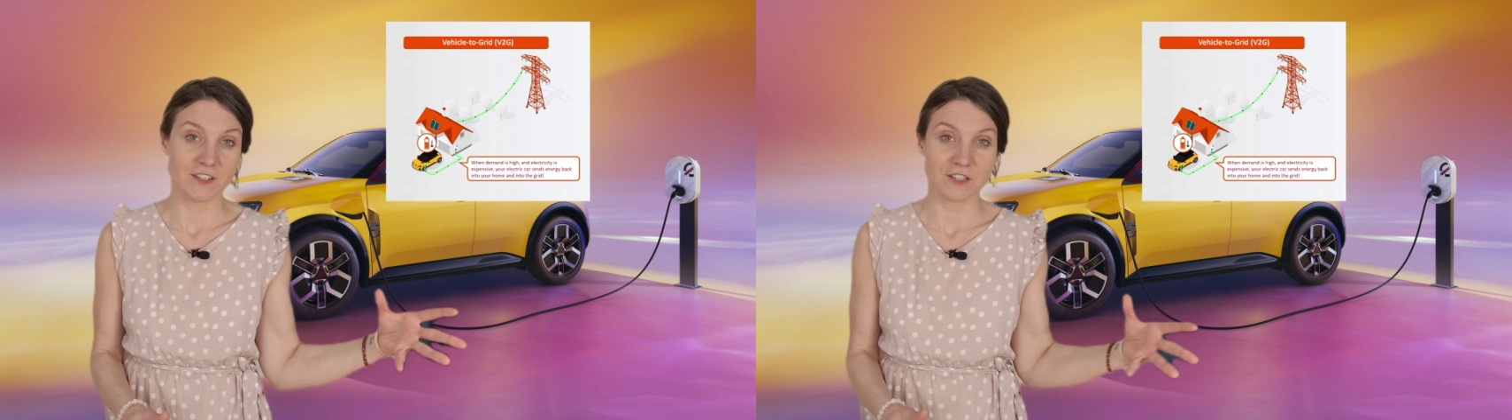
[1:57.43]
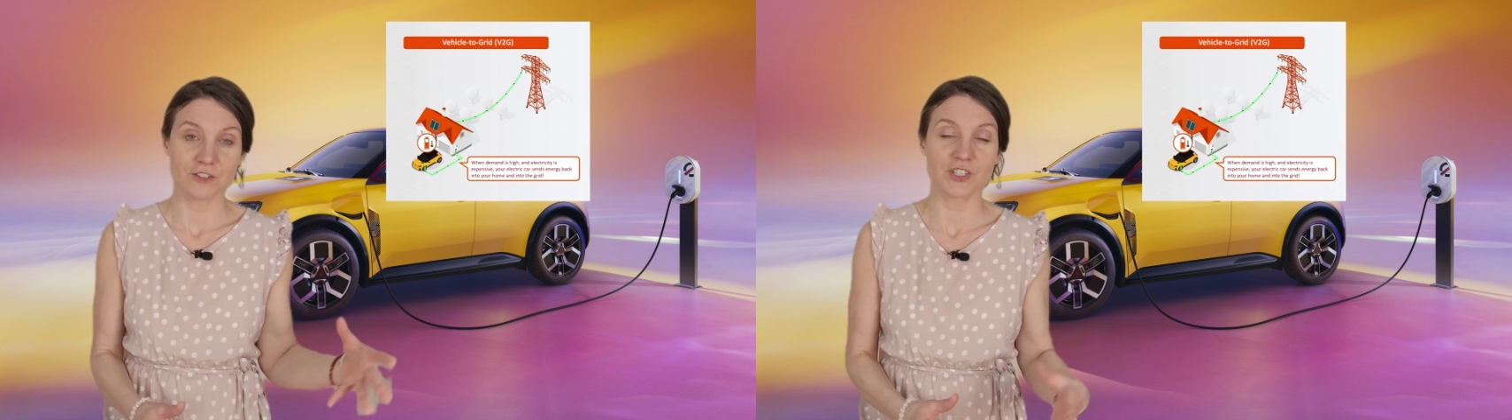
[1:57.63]

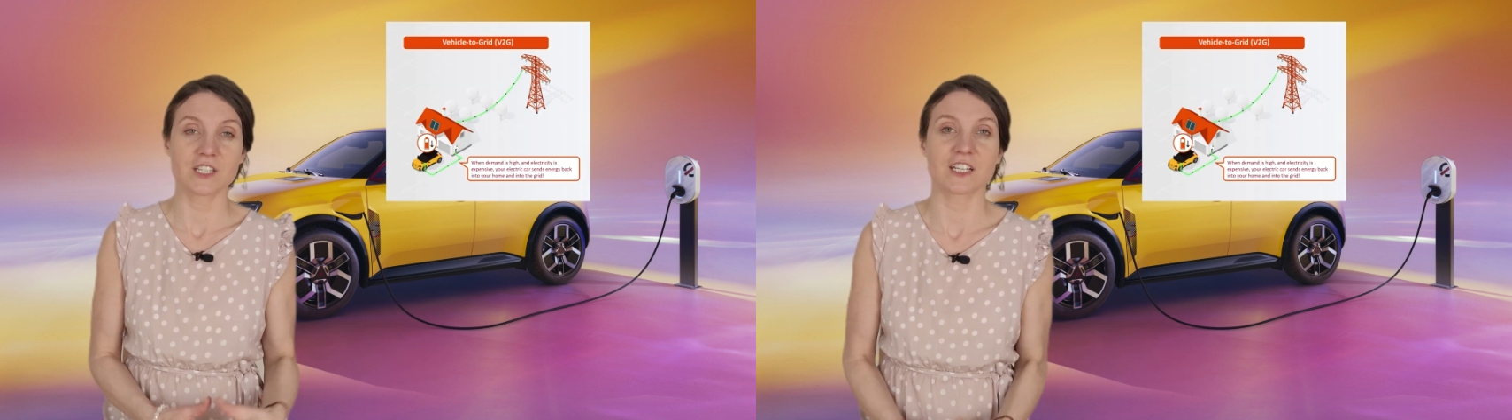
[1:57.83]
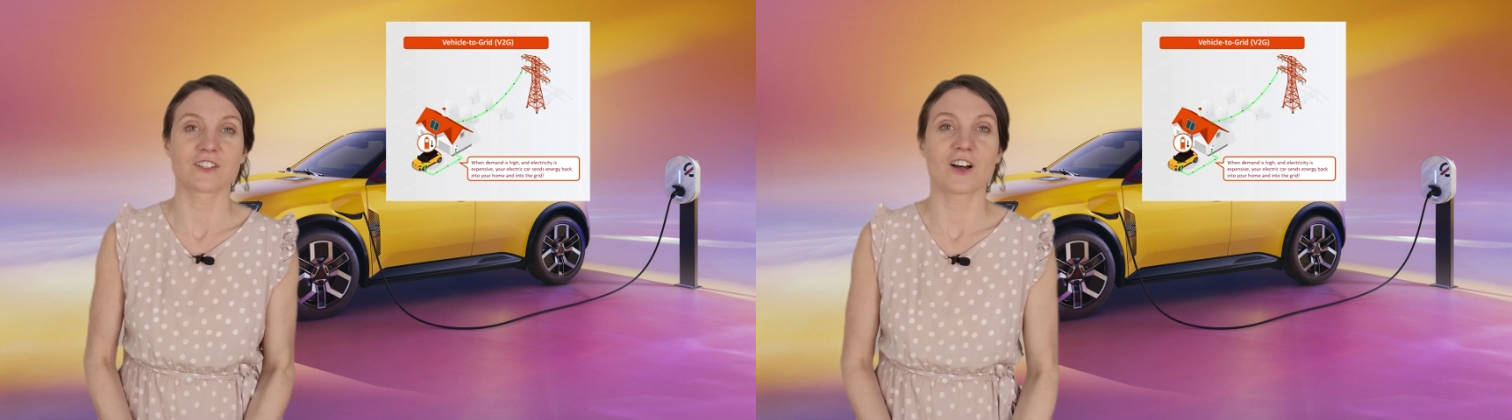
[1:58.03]

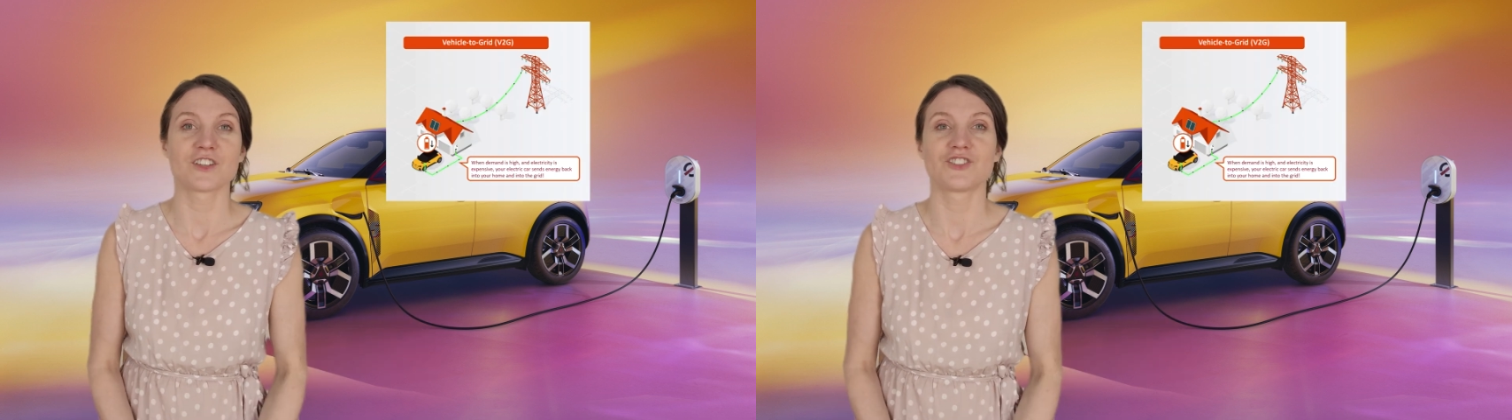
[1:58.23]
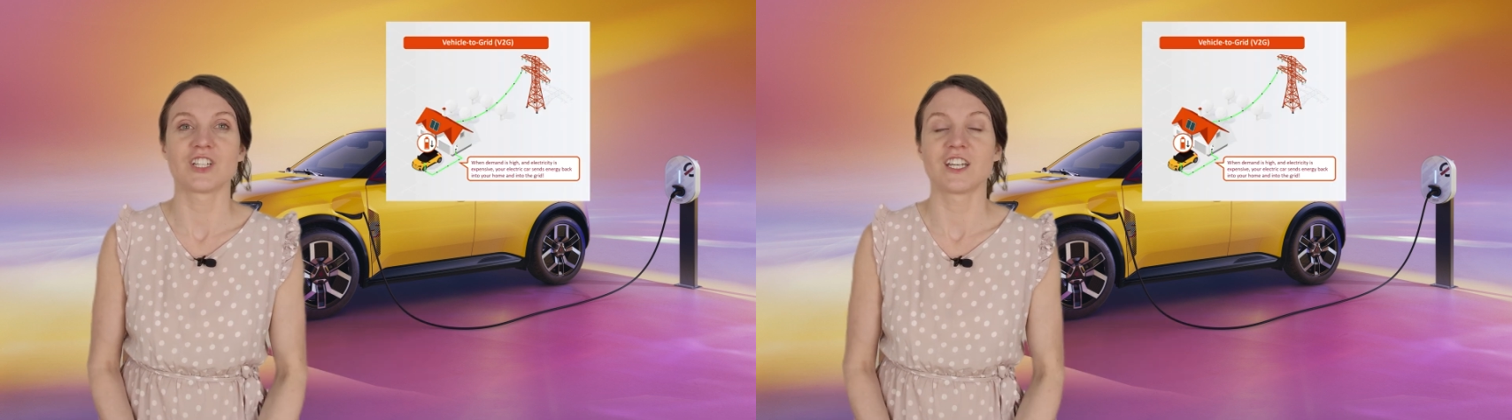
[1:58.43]
V2G
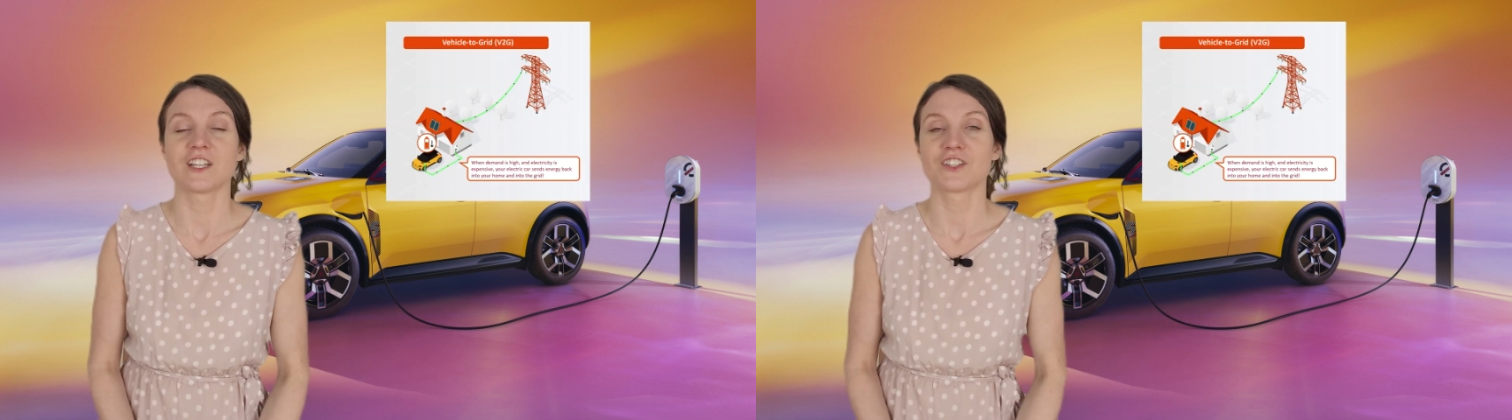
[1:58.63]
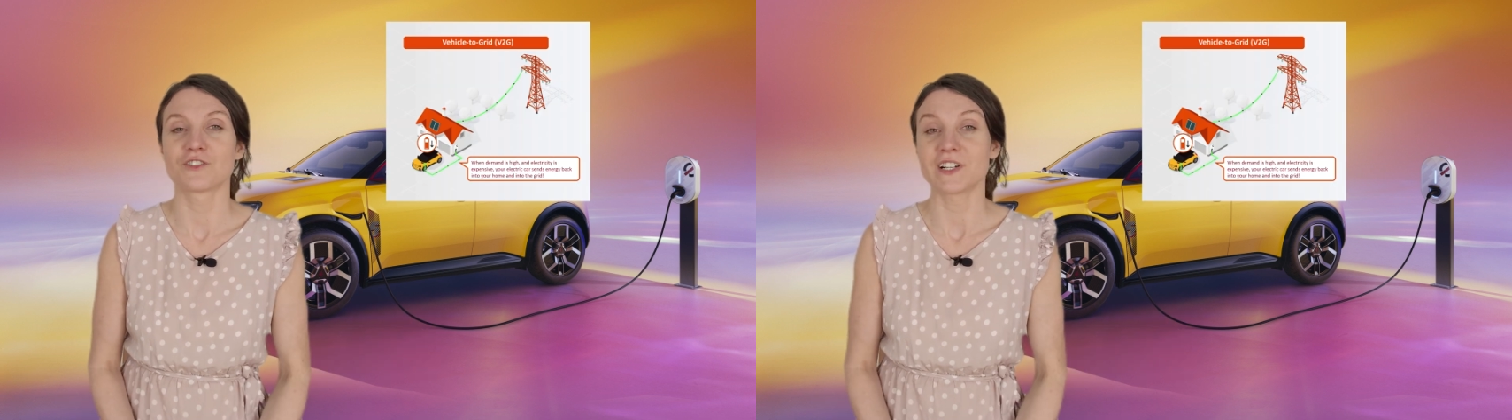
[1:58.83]

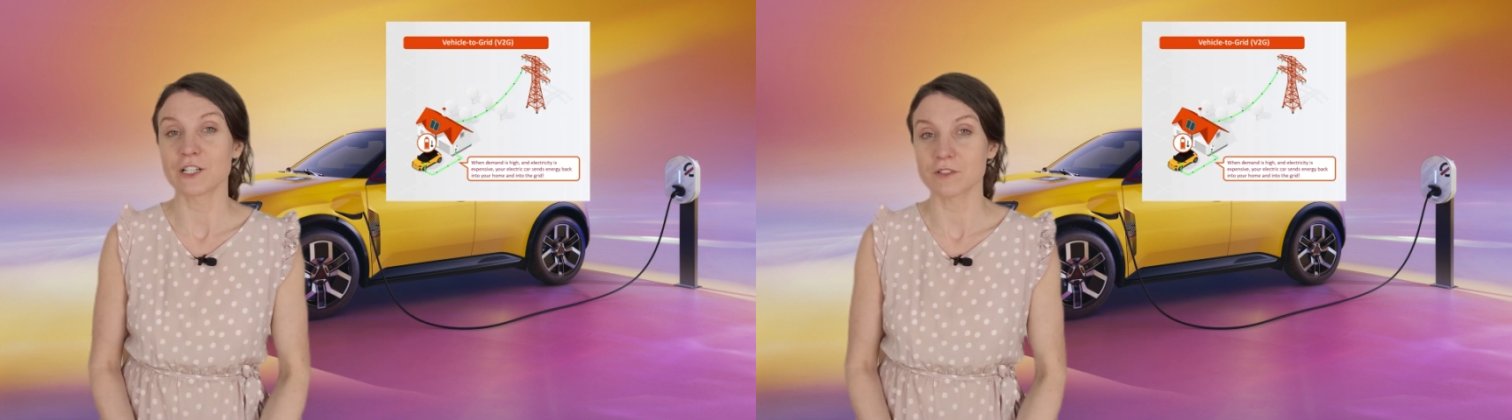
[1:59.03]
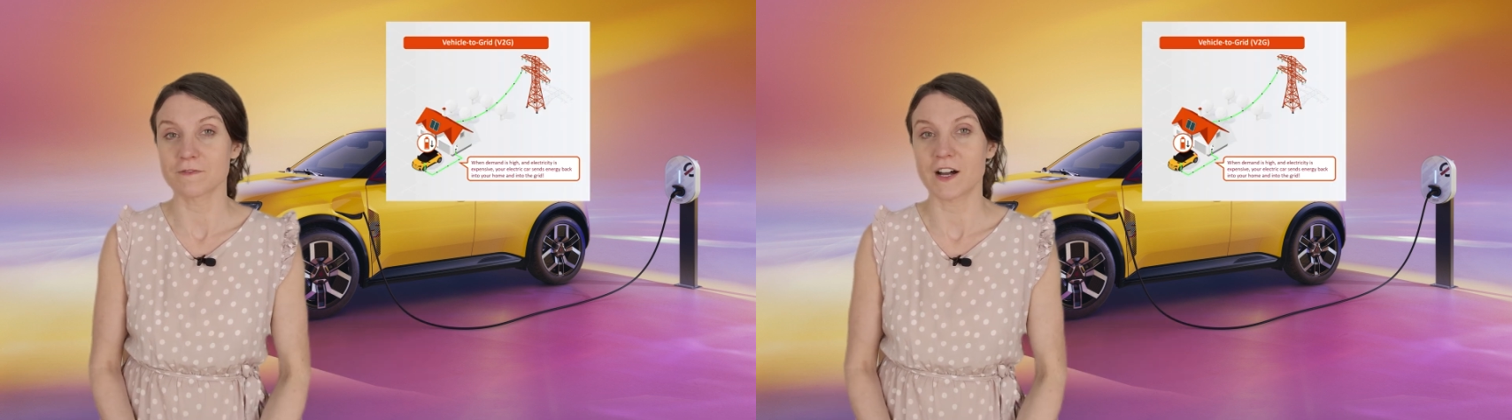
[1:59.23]
technology, the Renault